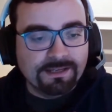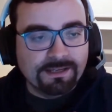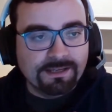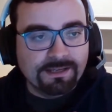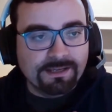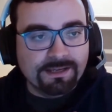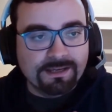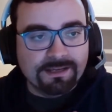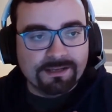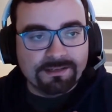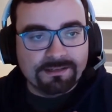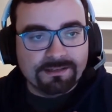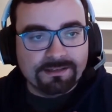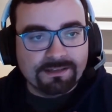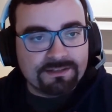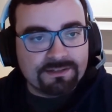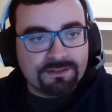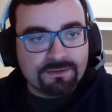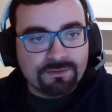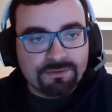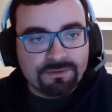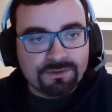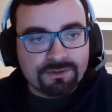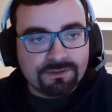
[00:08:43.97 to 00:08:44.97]
and
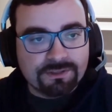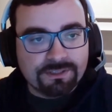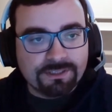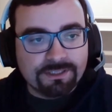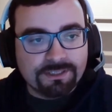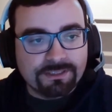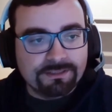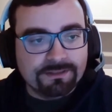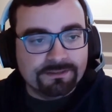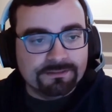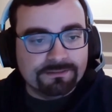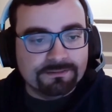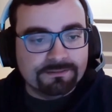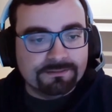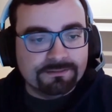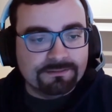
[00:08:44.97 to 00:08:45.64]
that's usually